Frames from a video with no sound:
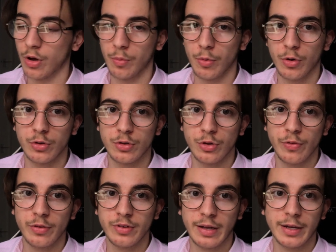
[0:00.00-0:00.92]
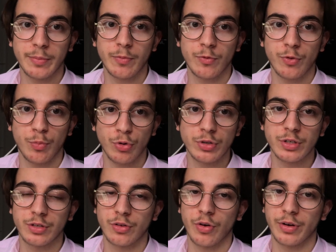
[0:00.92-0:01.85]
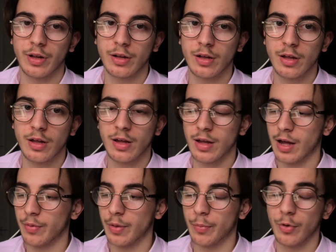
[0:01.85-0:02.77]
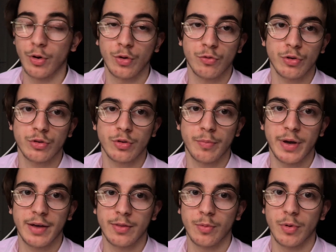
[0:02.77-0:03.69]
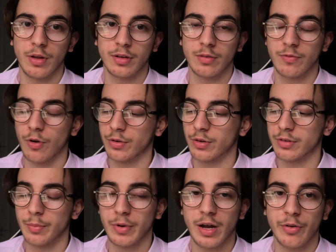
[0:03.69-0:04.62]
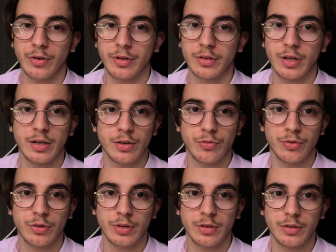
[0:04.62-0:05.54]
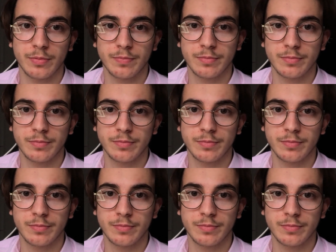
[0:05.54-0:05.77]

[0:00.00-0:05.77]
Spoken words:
I'm going to do the same for product designer, and then we're going to cross-compare them and find the similarities and differences.